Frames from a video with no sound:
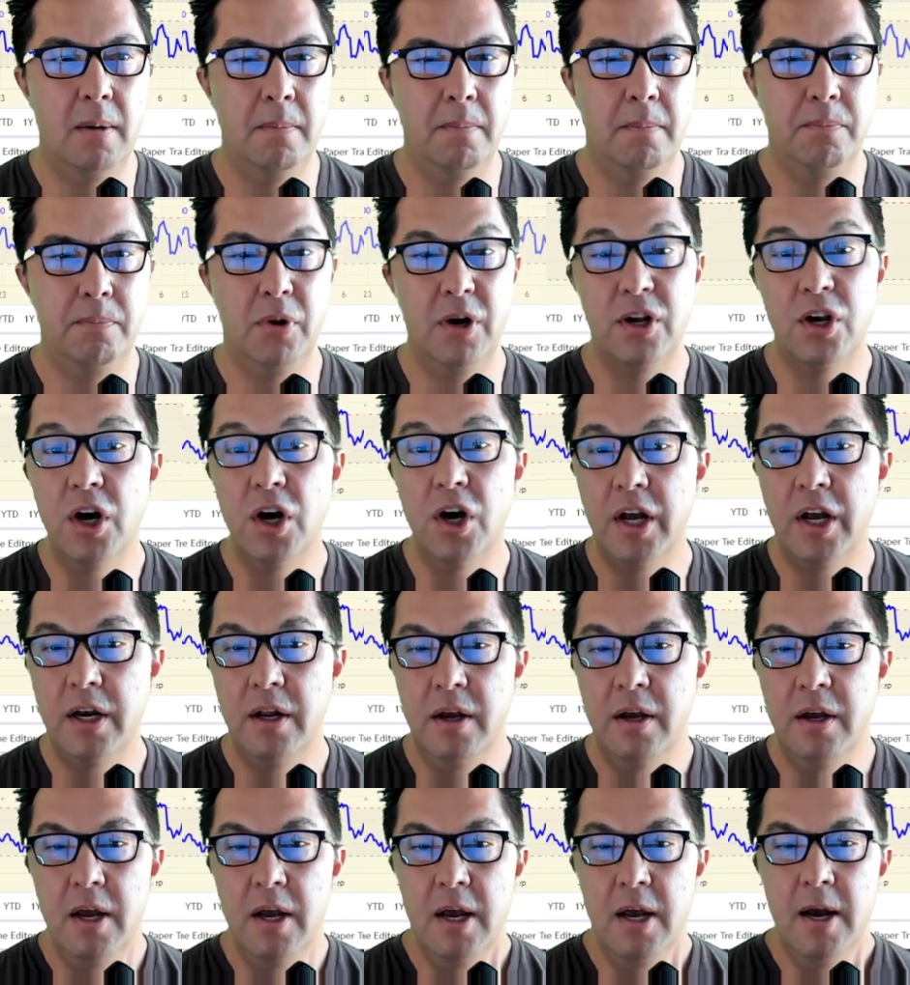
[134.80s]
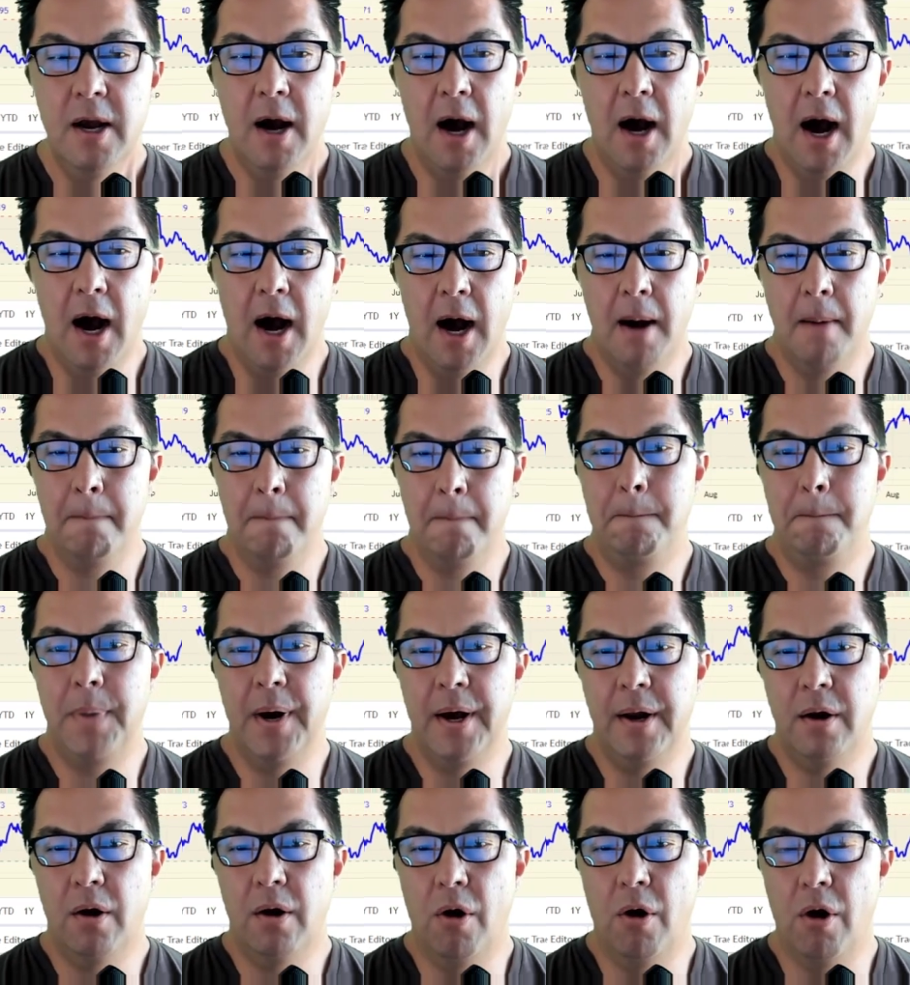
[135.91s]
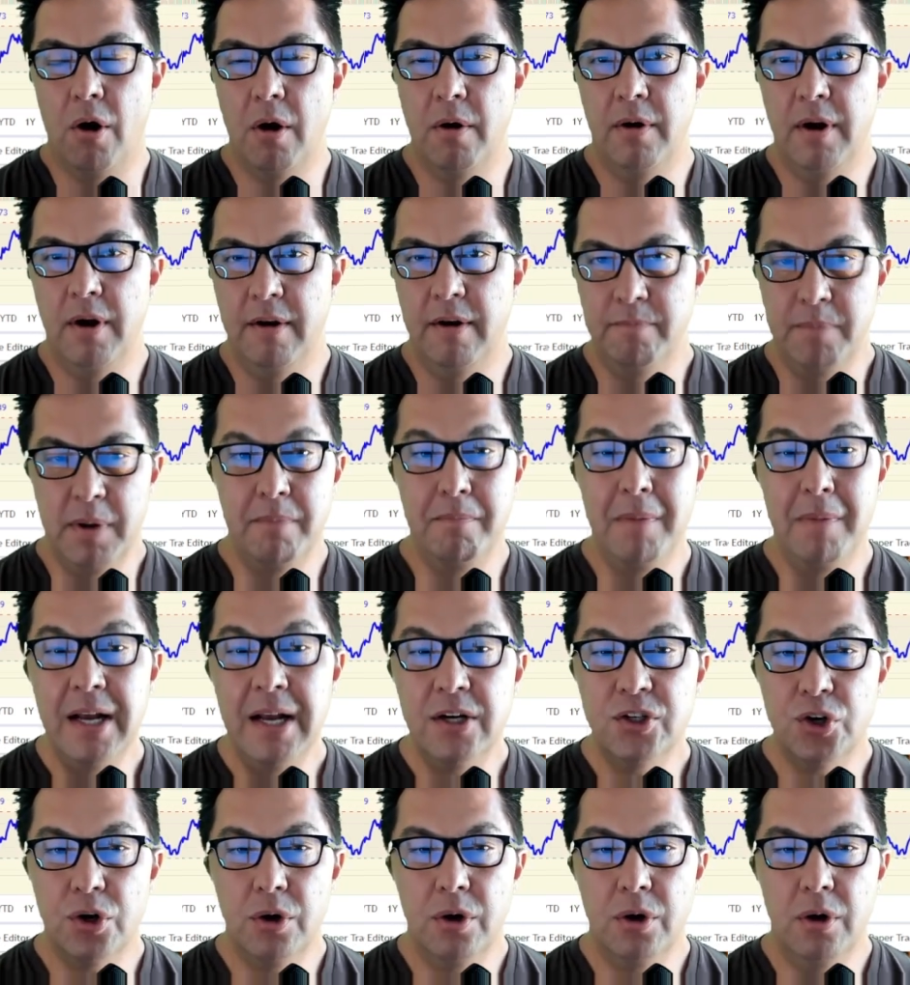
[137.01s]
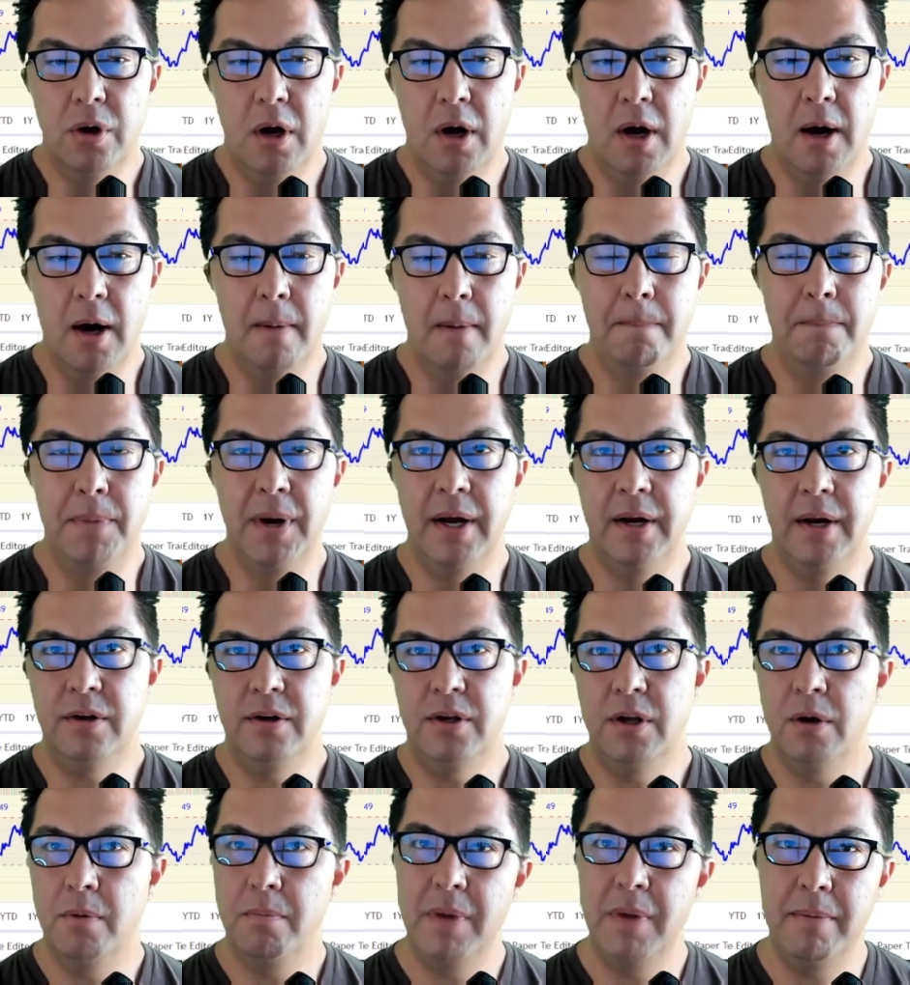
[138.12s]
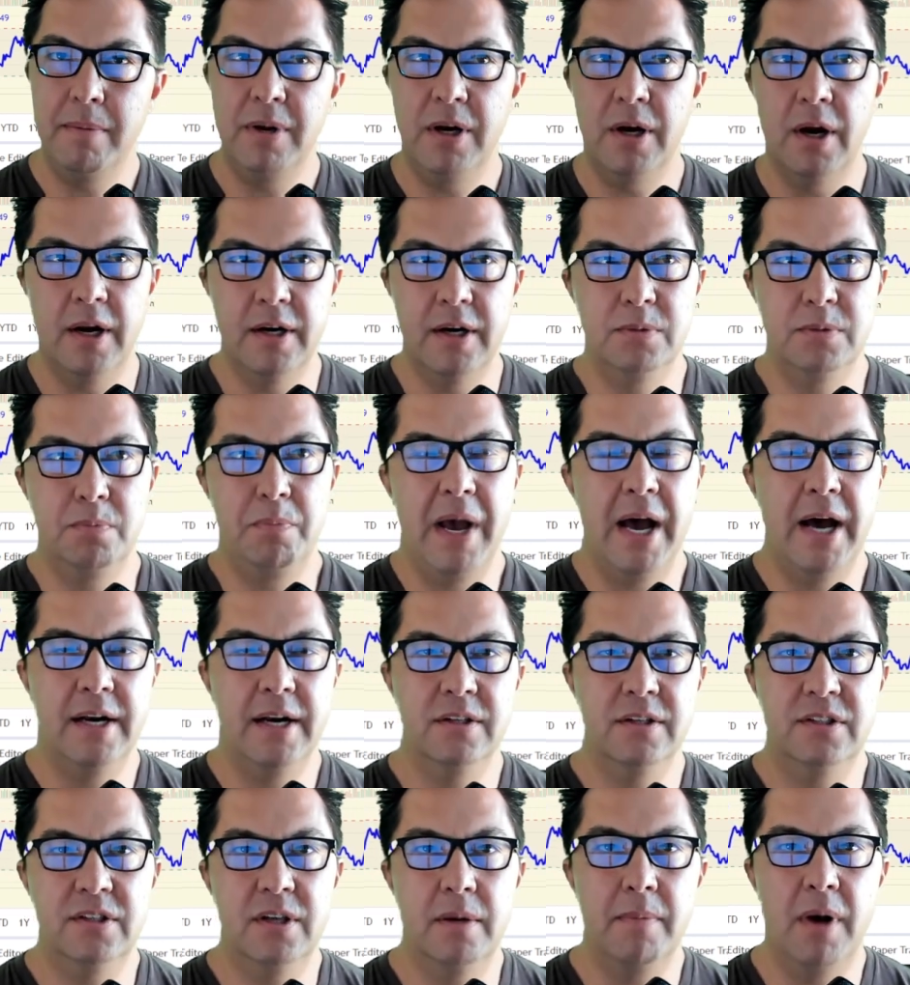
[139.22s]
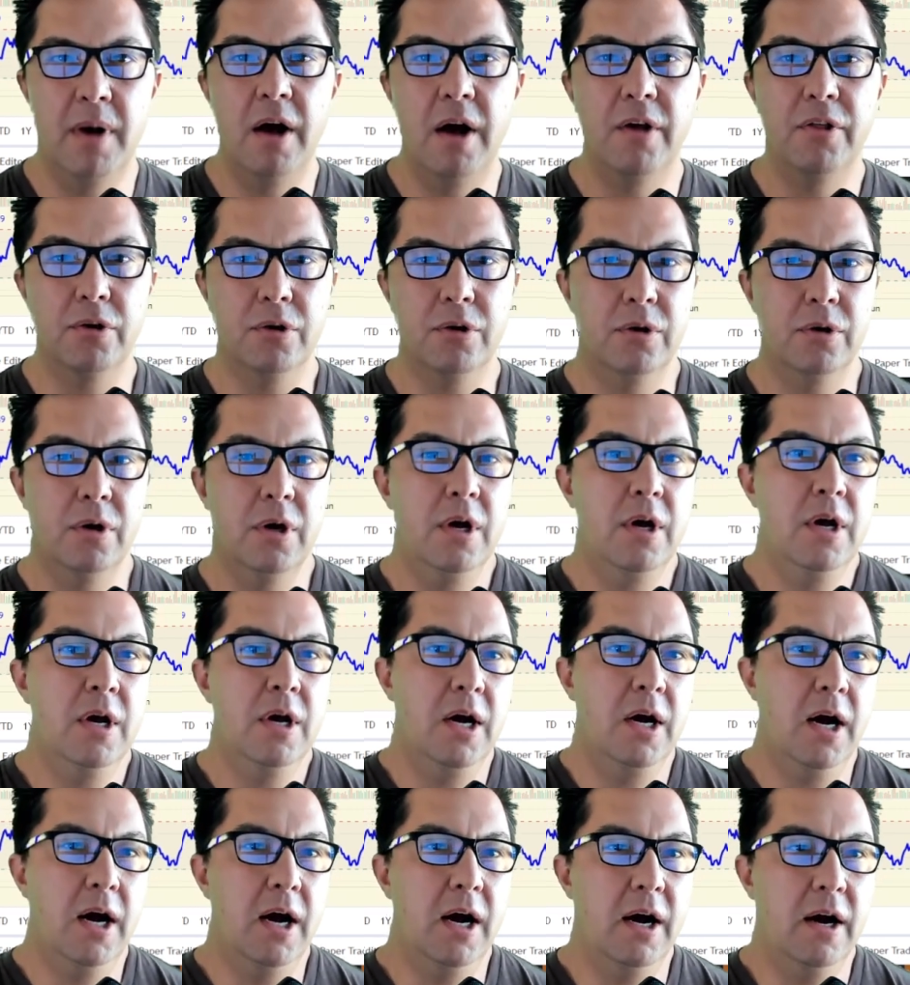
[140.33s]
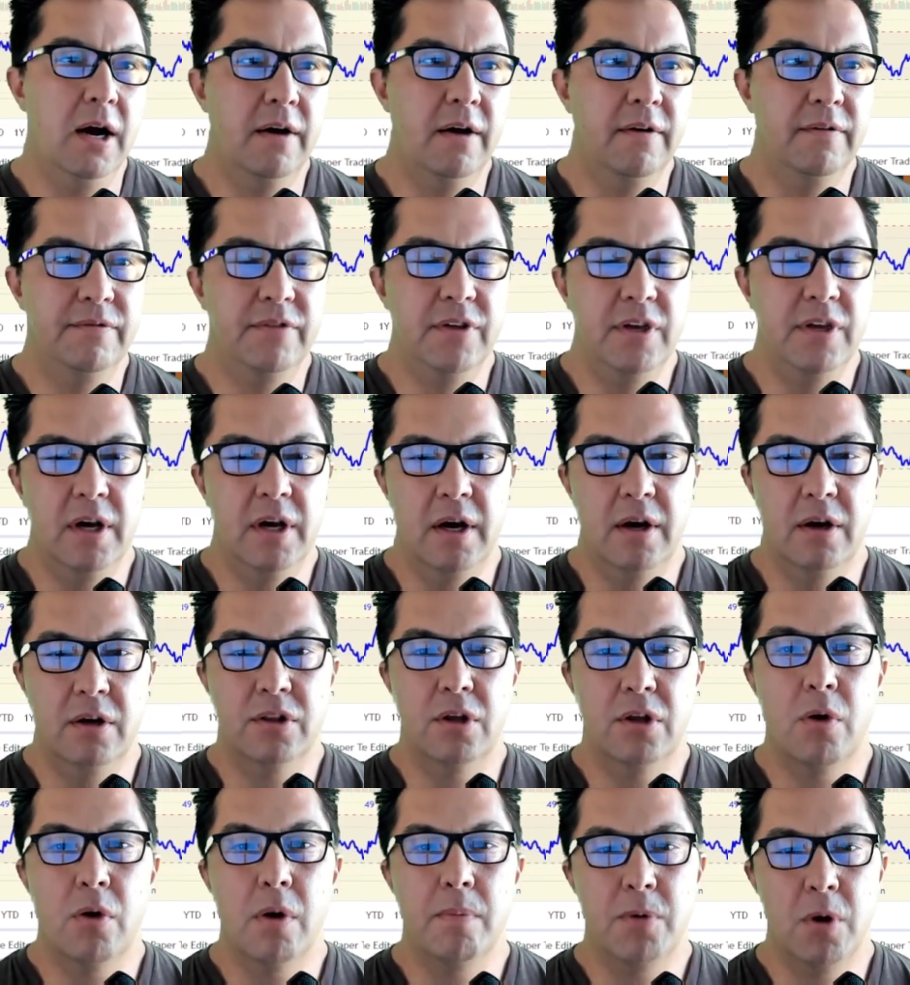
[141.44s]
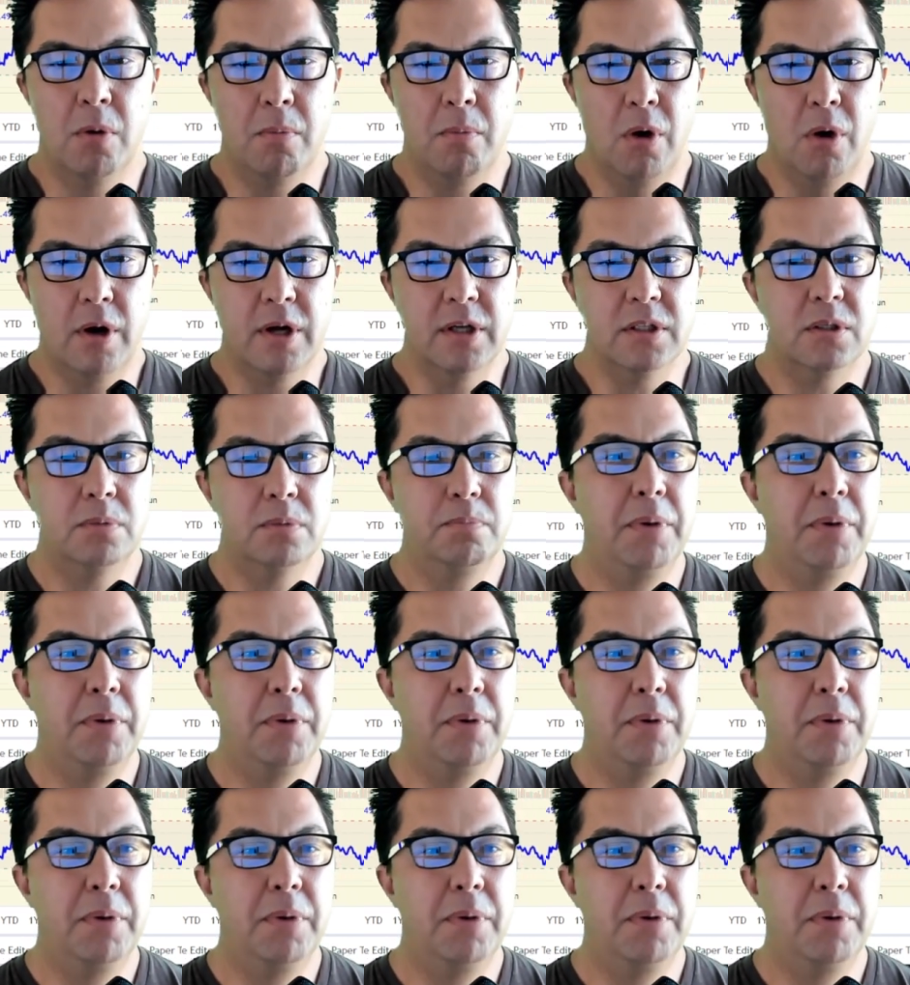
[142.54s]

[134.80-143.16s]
pretty good, but have been major, but maybe not as bad as some other of the crypto markets.